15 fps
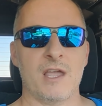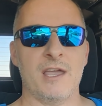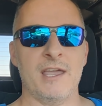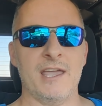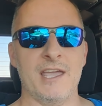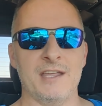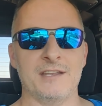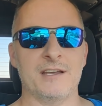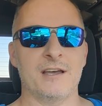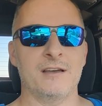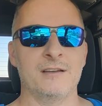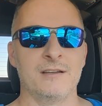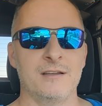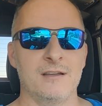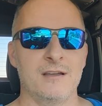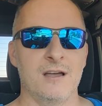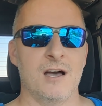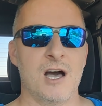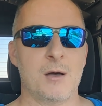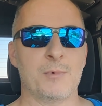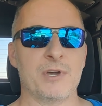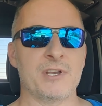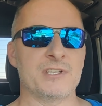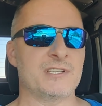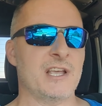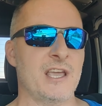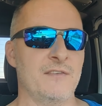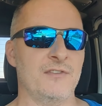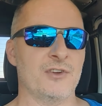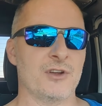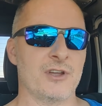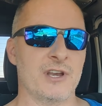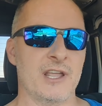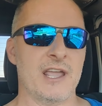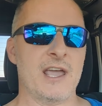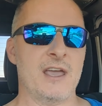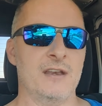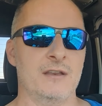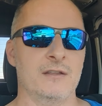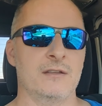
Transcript: and I'm going to say, if you're going to get